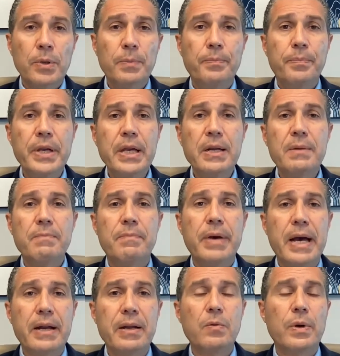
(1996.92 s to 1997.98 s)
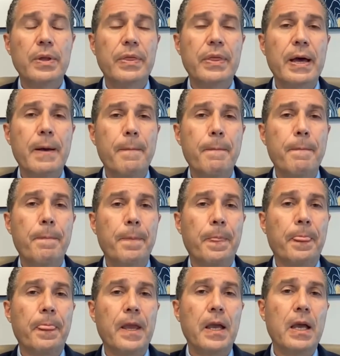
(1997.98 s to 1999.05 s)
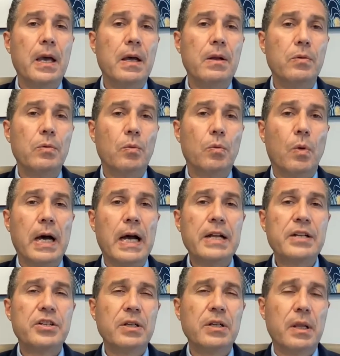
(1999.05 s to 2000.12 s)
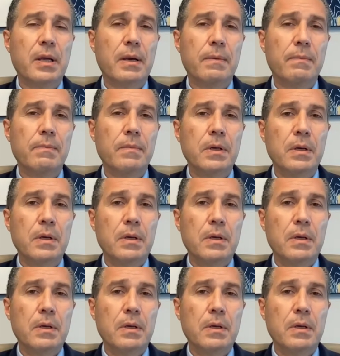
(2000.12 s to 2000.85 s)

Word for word: but being embedded with them and watching them